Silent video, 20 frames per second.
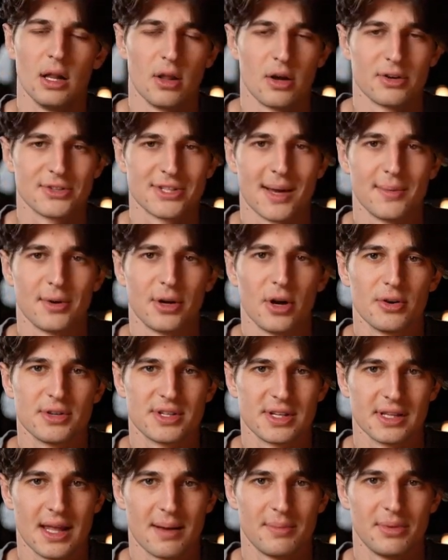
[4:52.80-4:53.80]
a long time ago, a
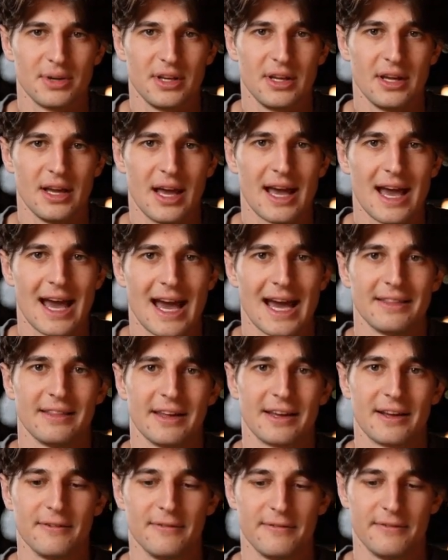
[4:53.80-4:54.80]
celebrity had
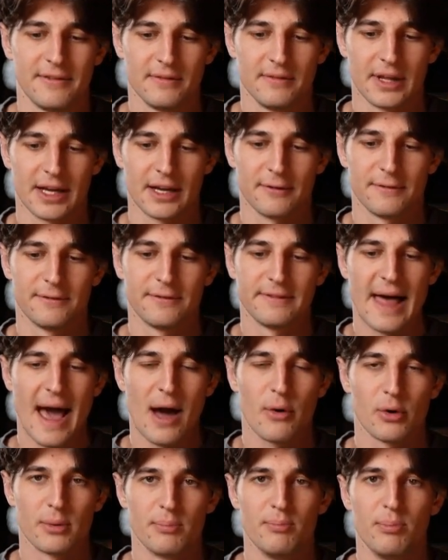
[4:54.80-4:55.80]
a
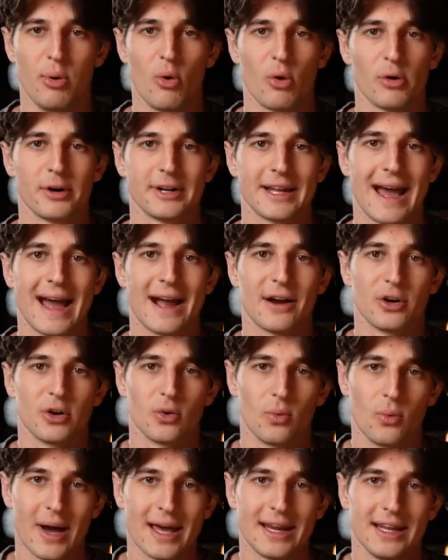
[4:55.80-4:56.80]
flower board at
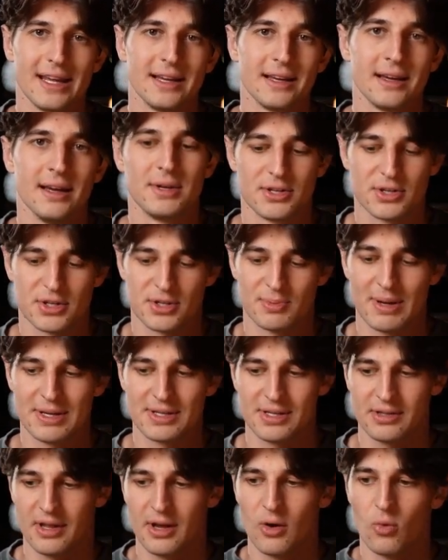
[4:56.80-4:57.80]
her wedding, and it's just
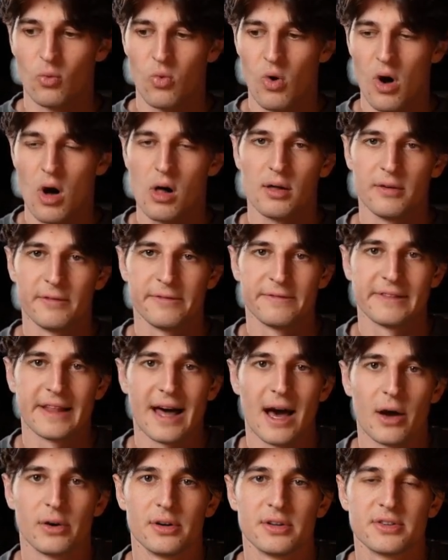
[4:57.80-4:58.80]
basically a wall of
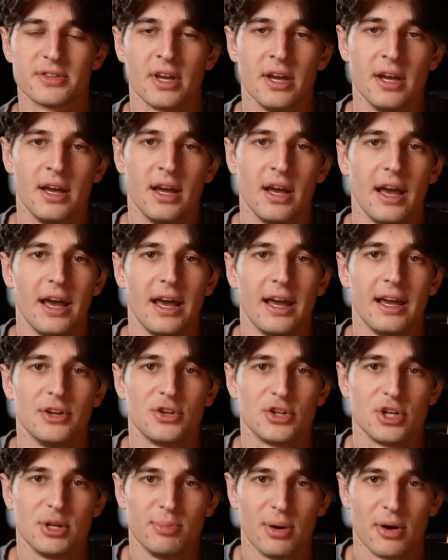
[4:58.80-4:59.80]
flowers.
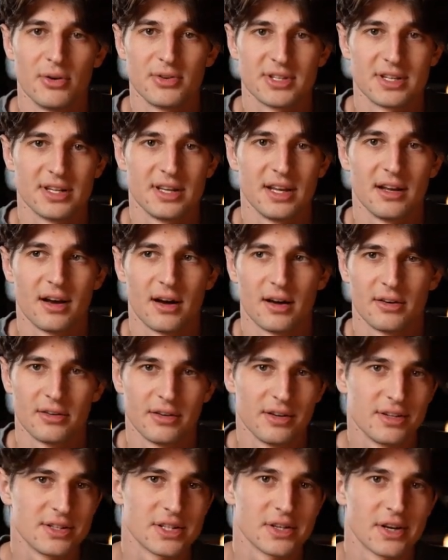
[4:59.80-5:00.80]
and she posted it on
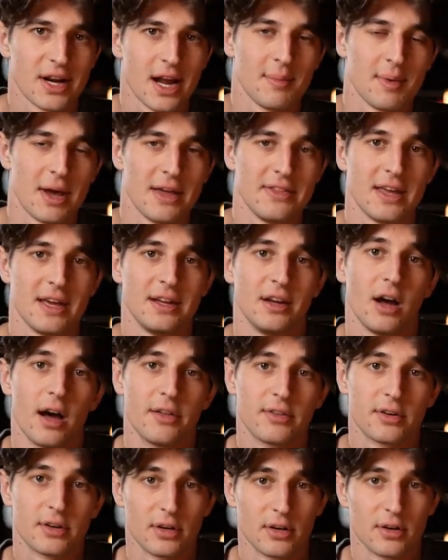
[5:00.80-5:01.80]
her Instagram, and then
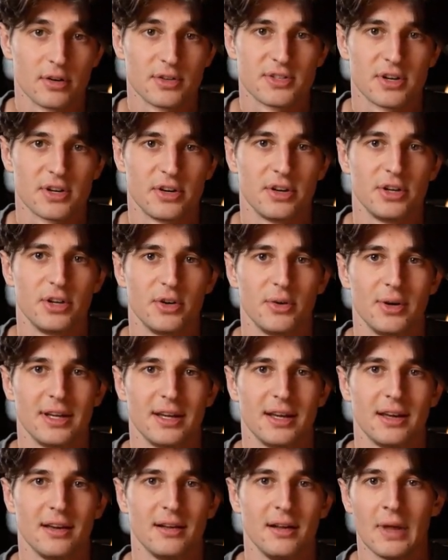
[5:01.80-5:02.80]
other girls started doing
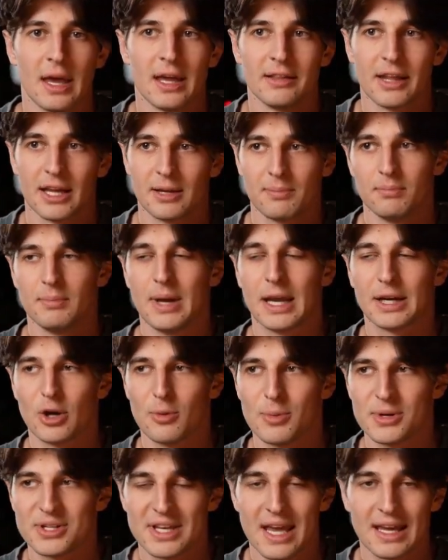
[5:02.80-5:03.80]
it. And like, make no
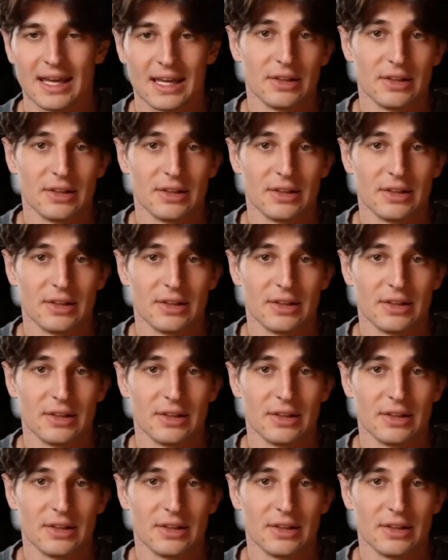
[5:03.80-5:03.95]
mistake,